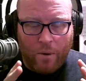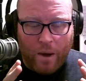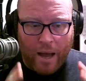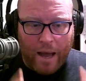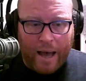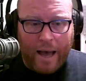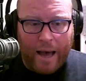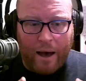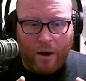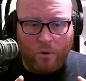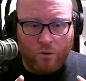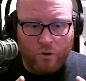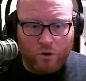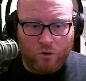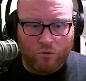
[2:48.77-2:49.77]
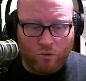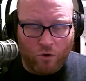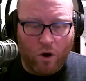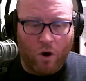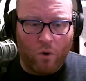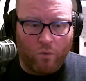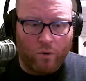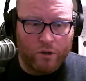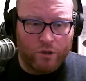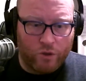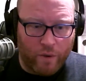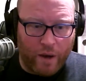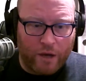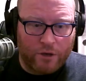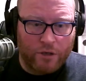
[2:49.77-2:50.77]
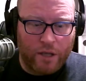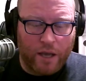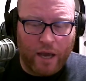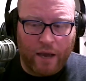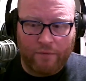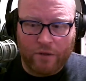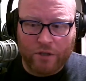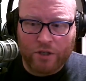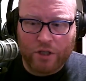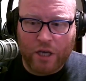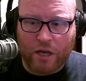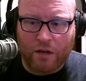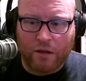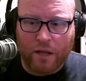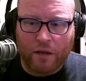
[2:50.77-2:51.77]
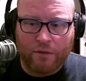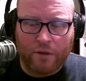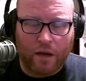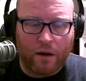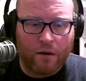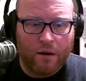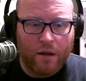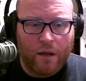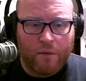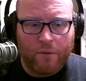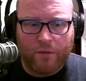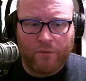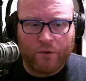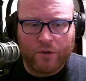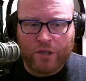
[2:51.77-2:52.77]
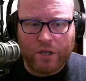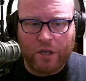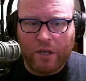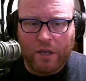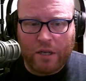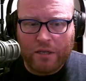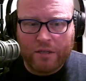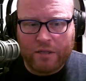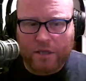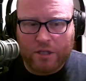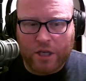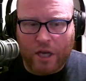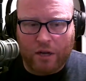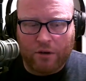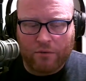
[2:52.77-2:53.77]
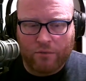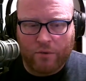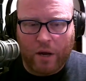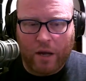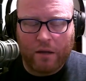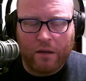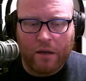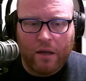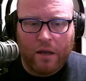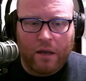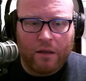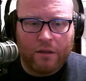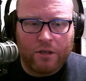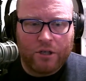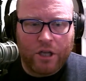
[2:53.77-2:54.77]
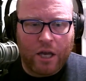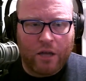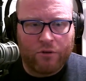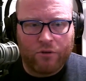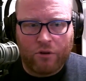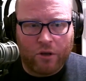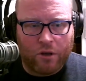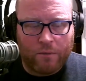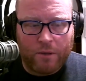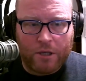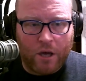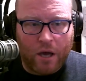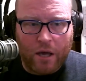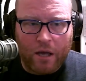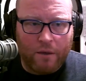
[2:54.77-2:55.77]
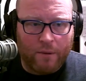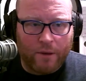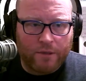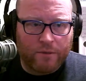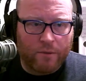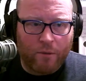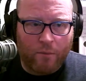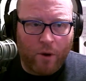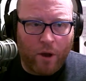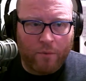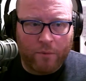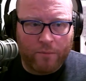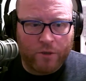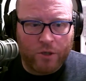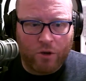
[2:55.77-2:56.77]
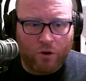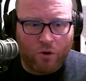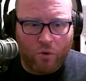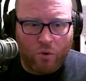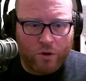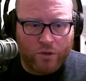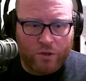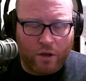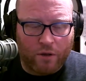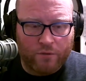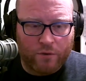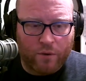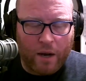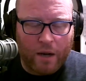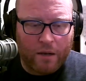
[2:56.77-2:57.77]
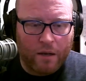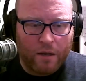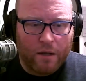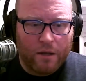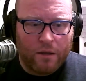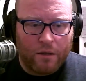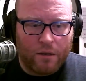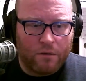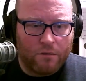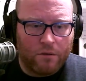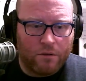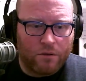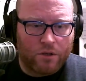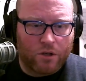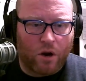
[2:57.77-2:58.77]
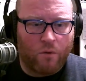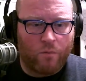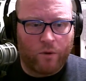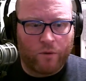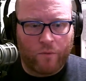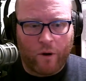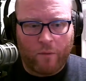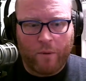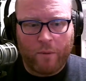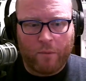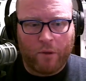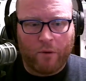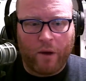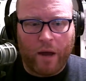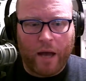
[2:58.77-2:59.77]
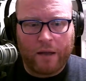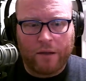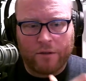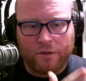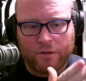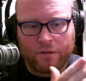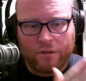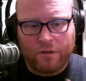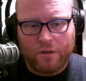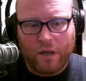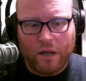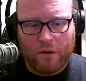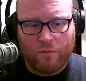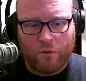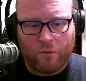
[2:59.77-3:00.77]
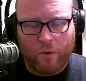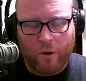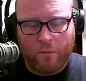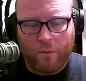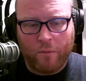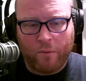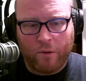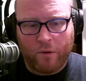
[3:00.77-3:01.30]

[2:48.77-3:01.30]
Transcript: how do you grow once you actually have this channel out there? But the first thing you need is the channel, right? And the channel, you're going to be talking about some of the problems that your course solves, right? You start with where people are at, you end with where people